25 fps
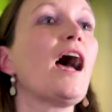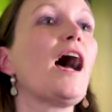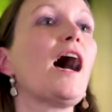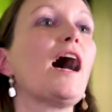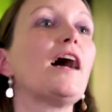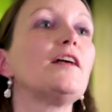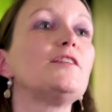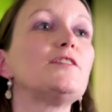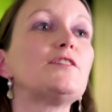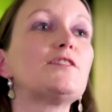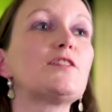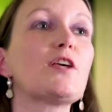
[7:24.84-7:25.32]

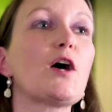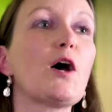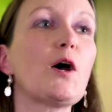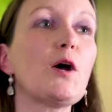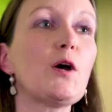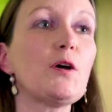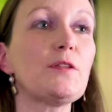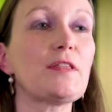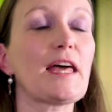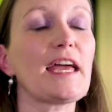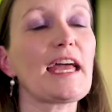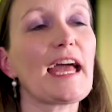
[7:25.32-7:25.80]
And
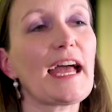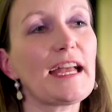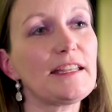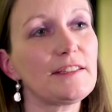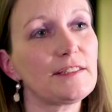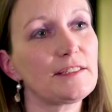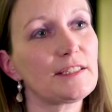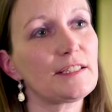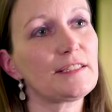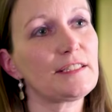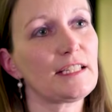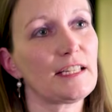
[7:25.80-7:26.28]
so they
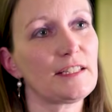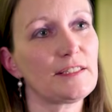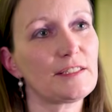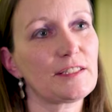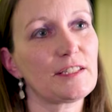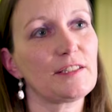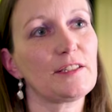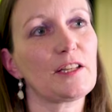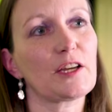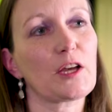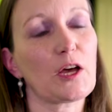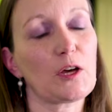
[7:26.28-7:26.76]
entered
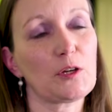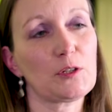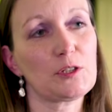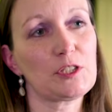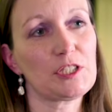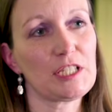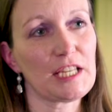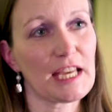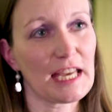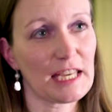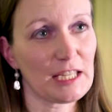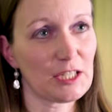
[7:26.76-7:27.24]
into
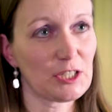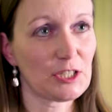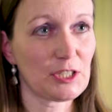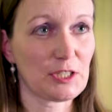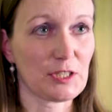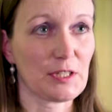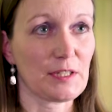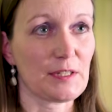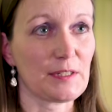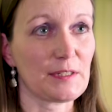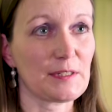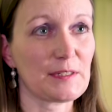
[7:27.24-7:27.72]

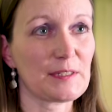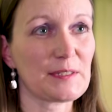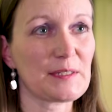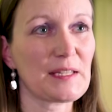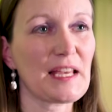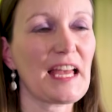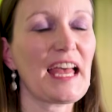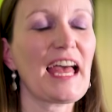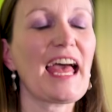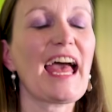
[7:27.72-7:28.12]
negotiations.